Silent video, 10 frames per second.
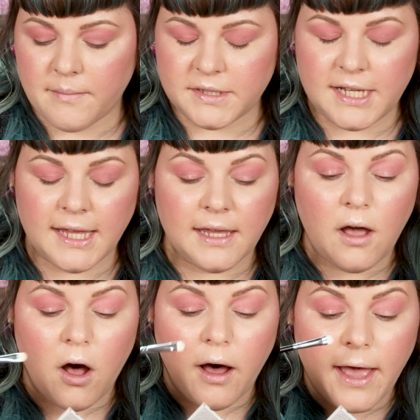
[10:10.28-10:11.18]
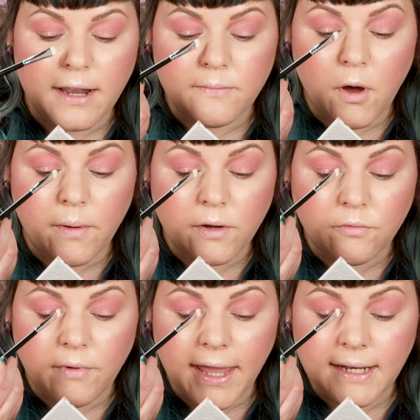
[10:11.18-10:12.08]
I'm taking Awe and I'm
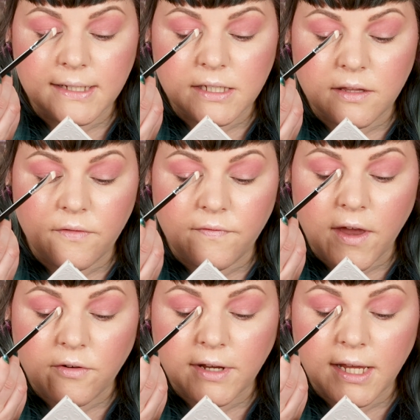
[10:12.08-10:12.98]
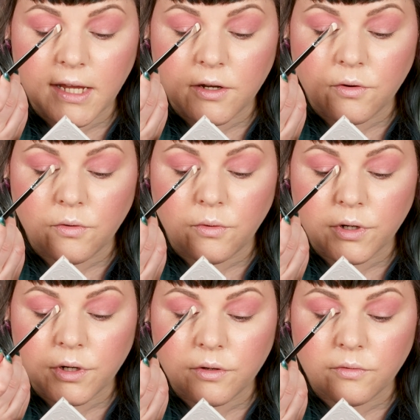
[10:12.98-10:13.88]
going right into the very inner
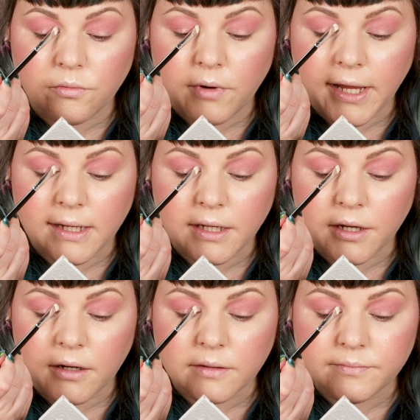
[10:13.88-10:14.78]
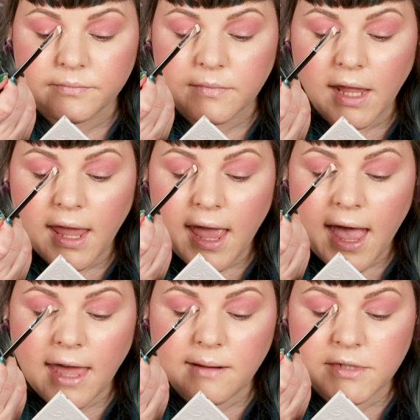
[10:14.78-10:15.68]
corner right here.
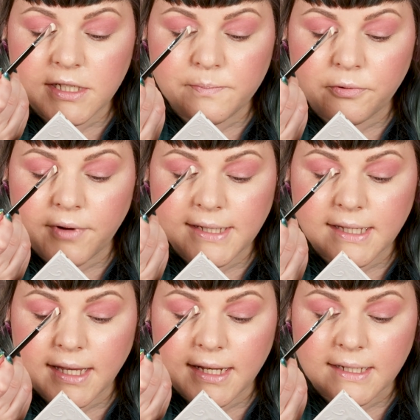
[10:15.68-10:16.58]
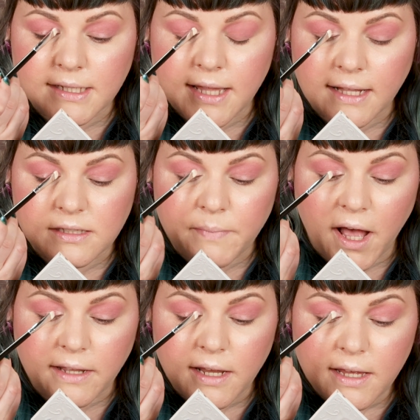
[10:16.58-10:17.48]
And I'm just pressing it into that
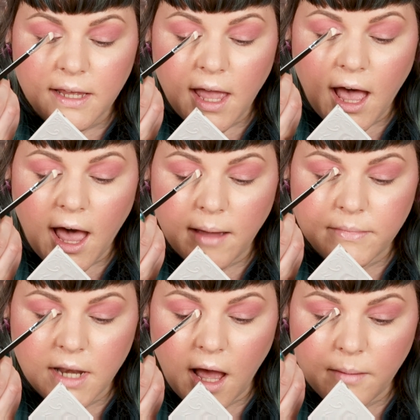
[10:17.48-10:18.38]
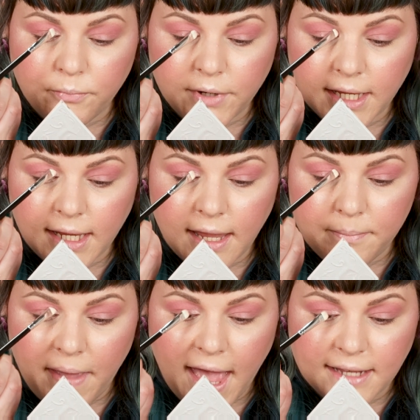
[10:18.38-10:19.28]
spot. I'm not bringing
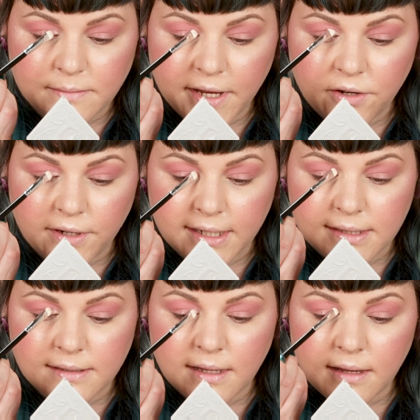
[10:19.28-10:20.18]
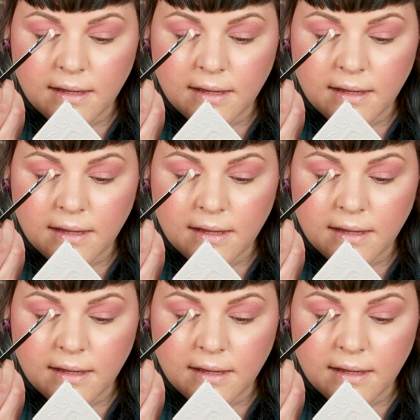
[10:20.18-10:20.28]
it past my crease.